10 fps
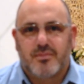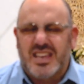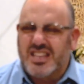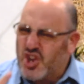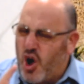
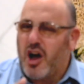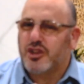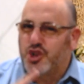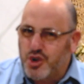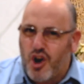It's
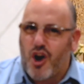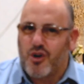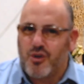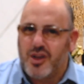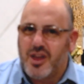hard to
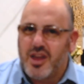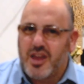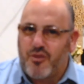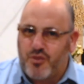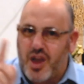go
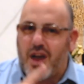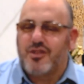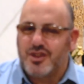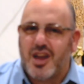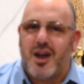if you
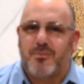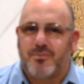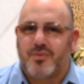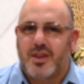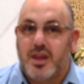haven't come.
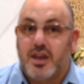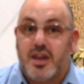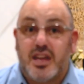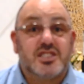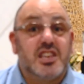
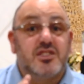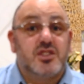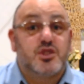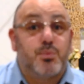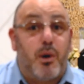It's
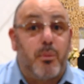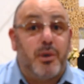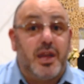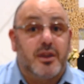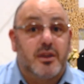easy to pop
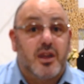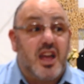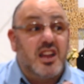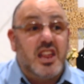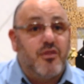in
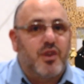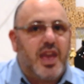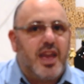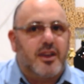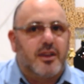and leave
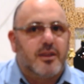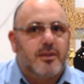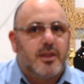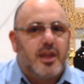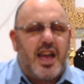again,
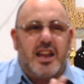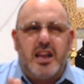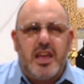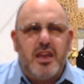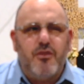and
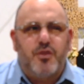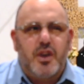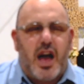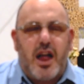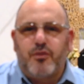leave
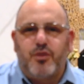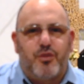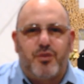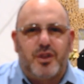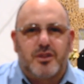
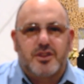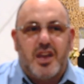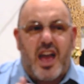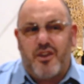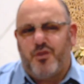unfulfilled
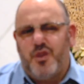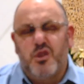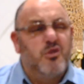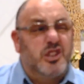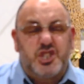and
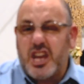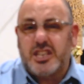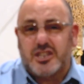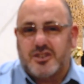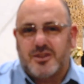feel
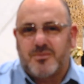rejected.